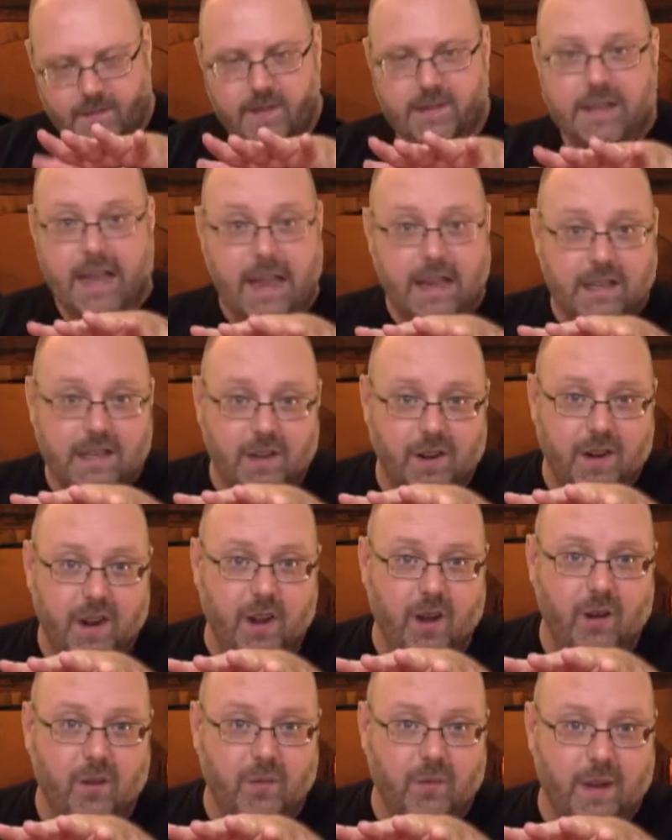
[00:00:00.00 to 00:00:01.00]
San
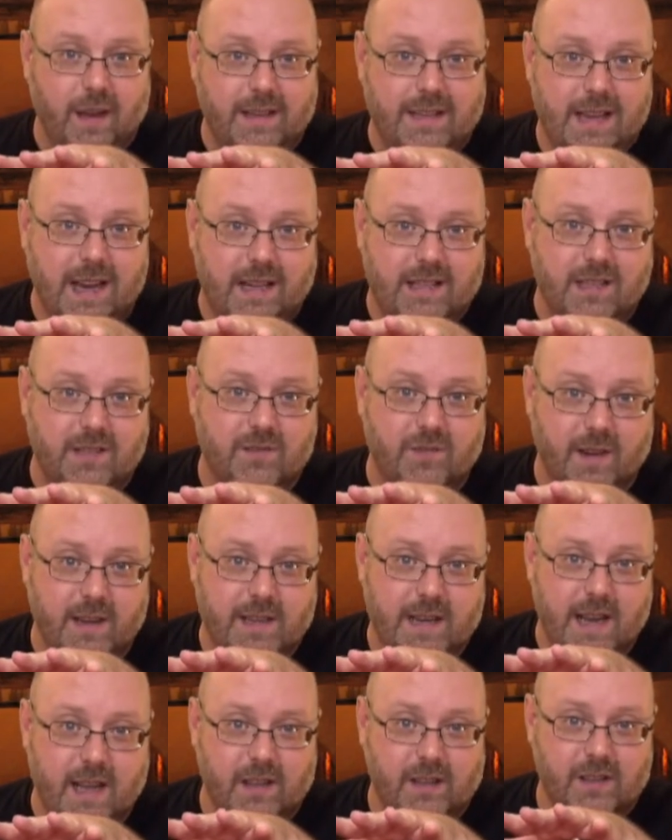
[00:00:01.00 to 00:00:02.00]
Antonio and Texas
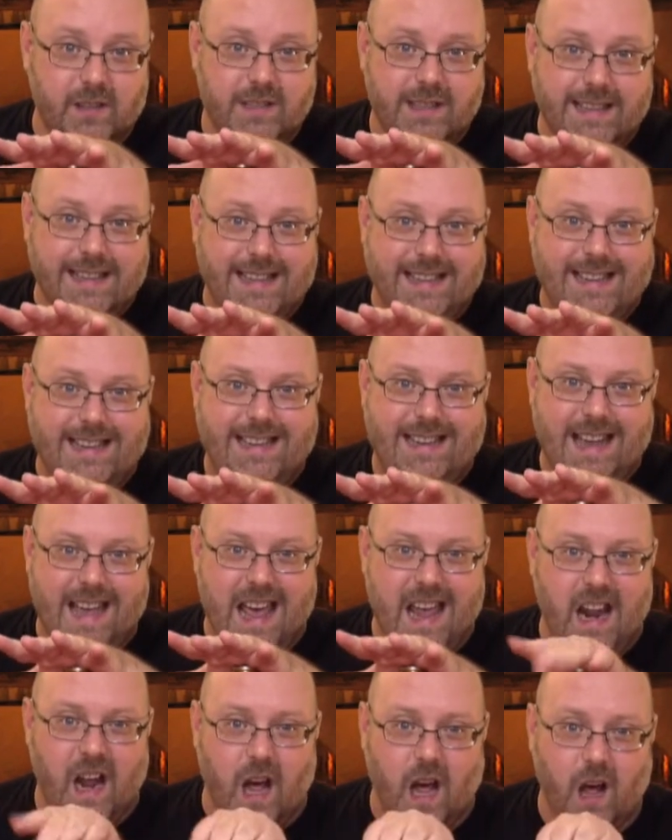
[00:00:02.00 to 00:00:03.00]
retailers,
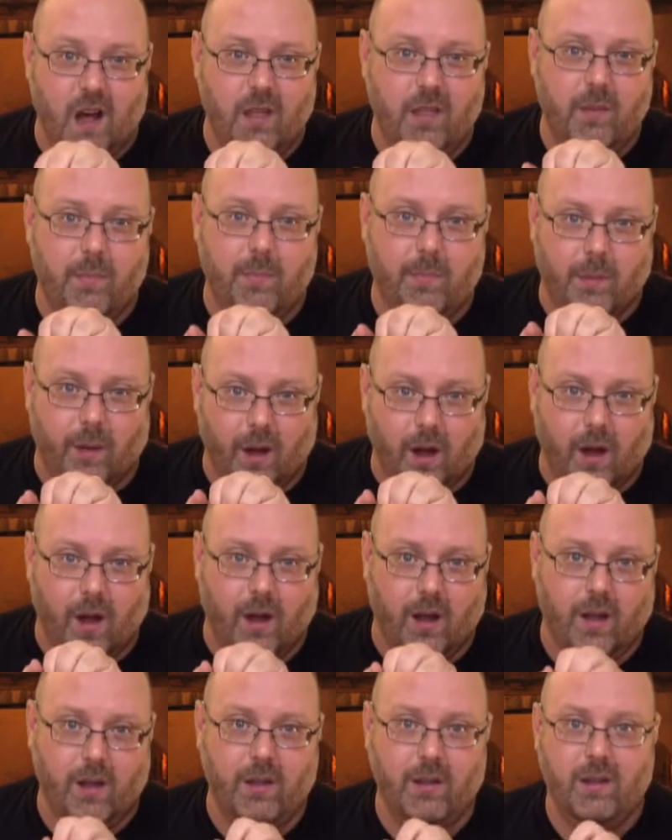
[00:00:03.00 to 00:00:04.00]
get on the
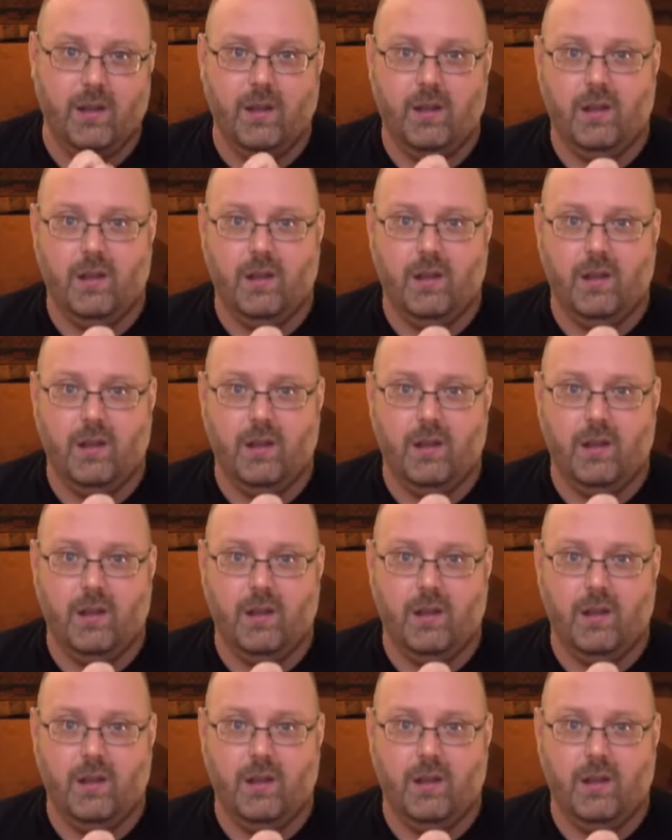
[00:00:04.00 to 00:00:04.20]
ball.